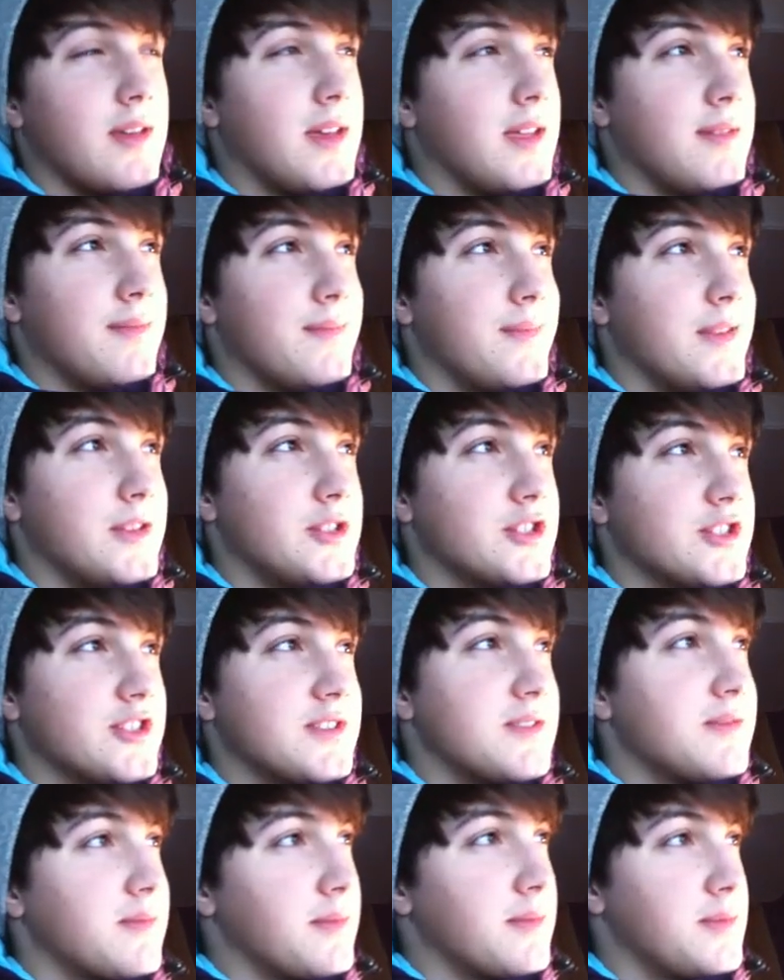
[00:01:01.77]
and
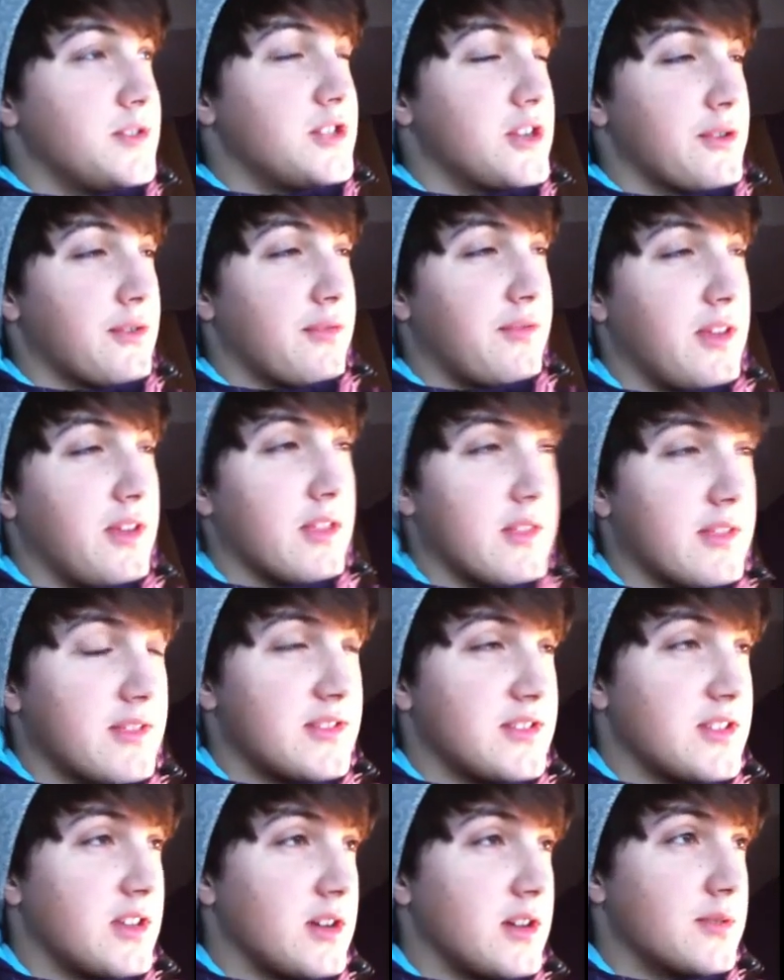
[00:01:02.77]
just the general feel of
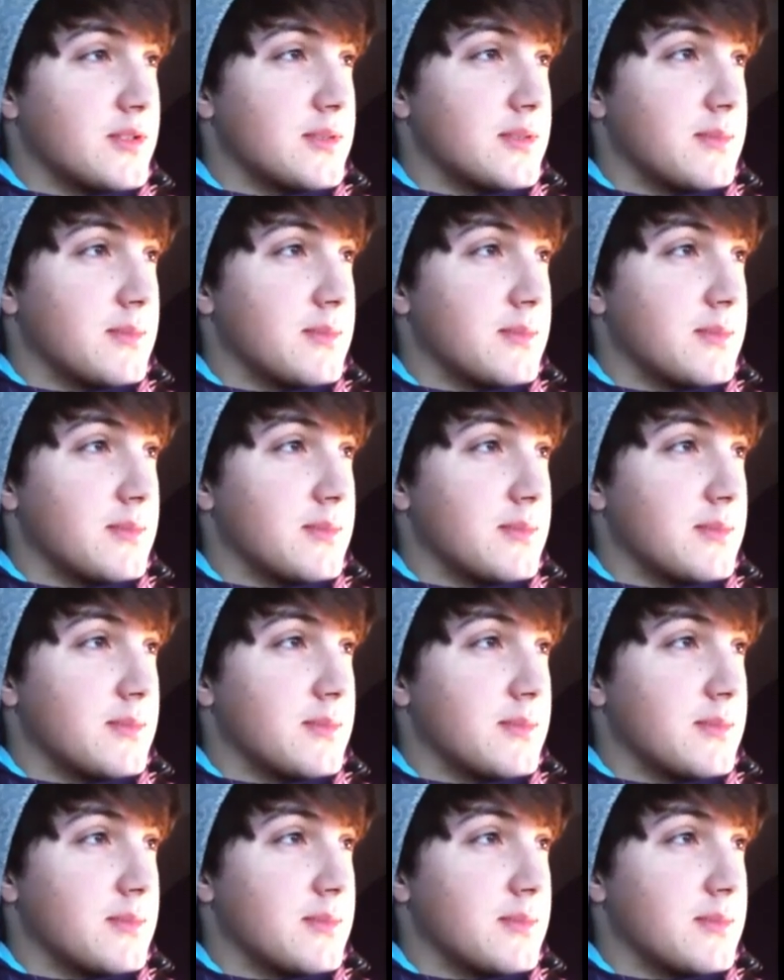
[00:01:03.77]
the song